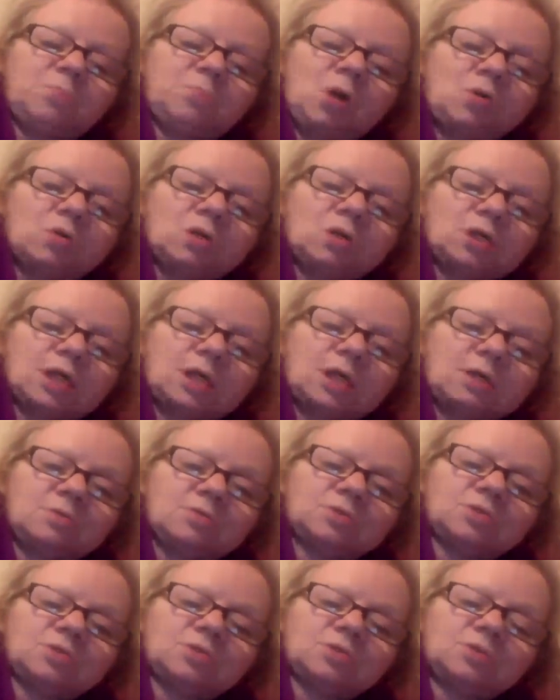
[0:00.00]
borough
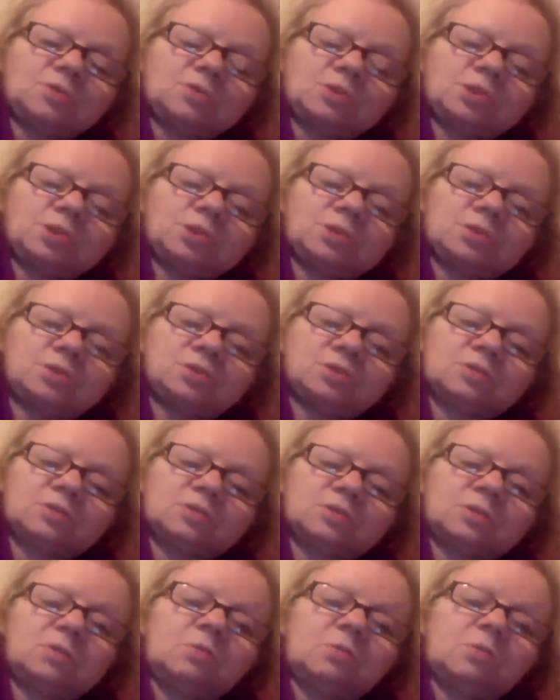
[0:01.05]
councils.
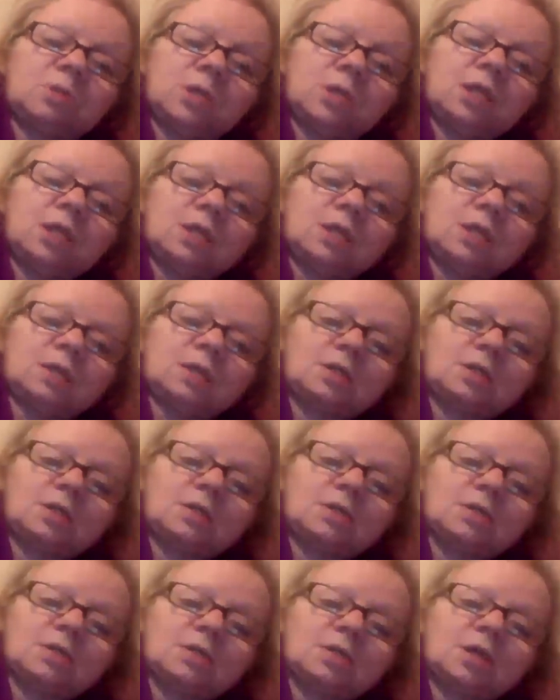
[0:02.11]
You'll get
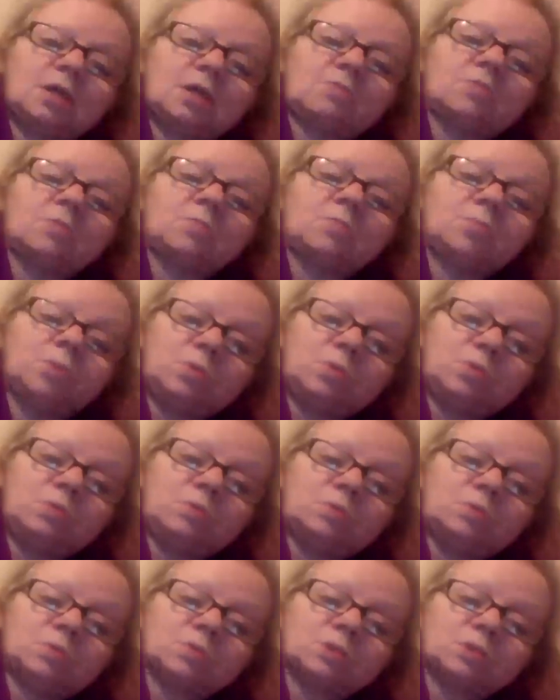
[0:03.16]
a
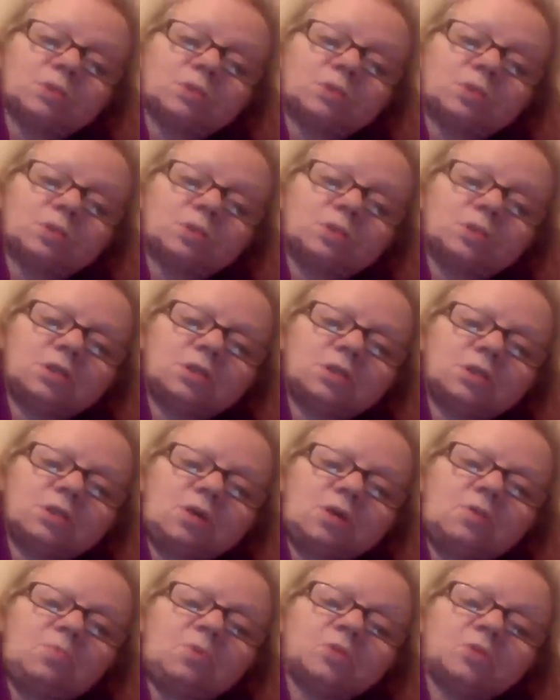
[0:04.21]
report
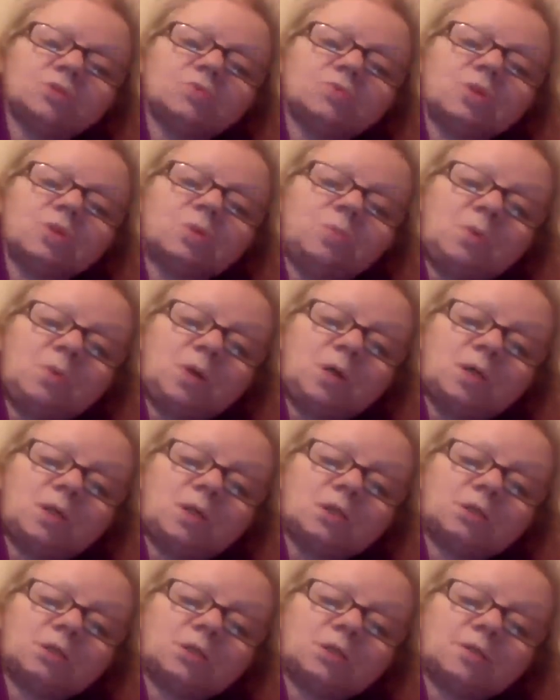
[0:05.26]
of what's
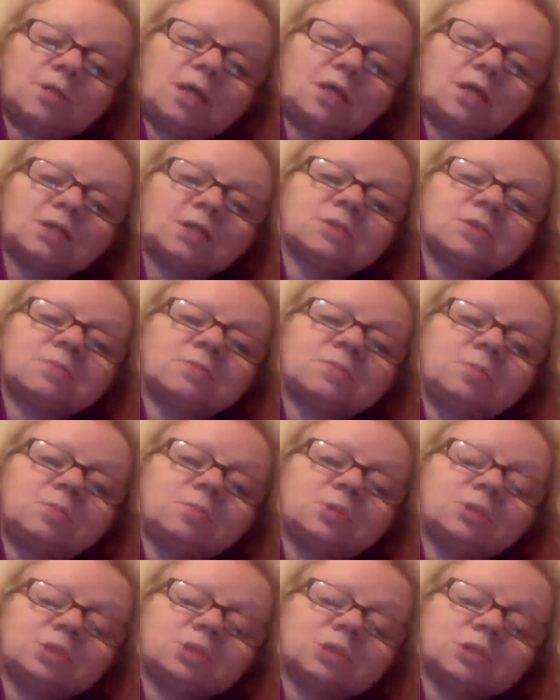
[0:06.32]
required. That is a
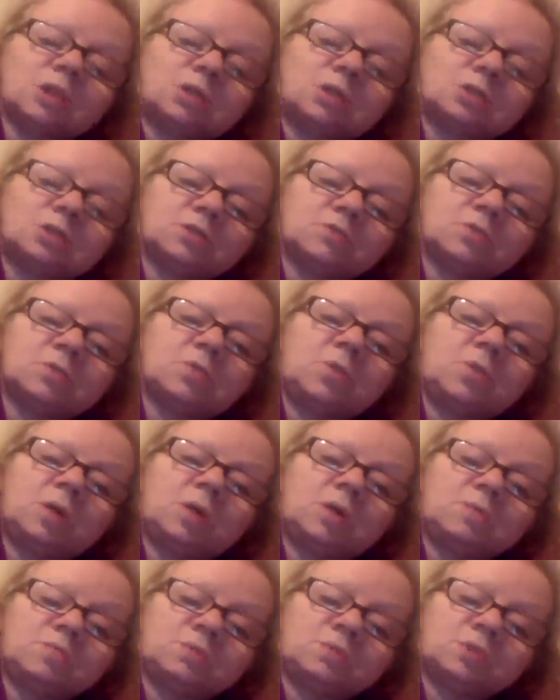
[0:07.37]
full disclosure
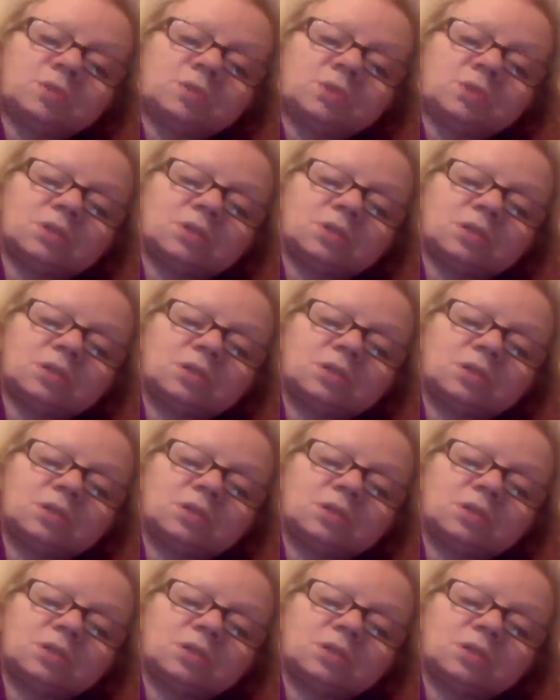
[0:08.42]
requirement.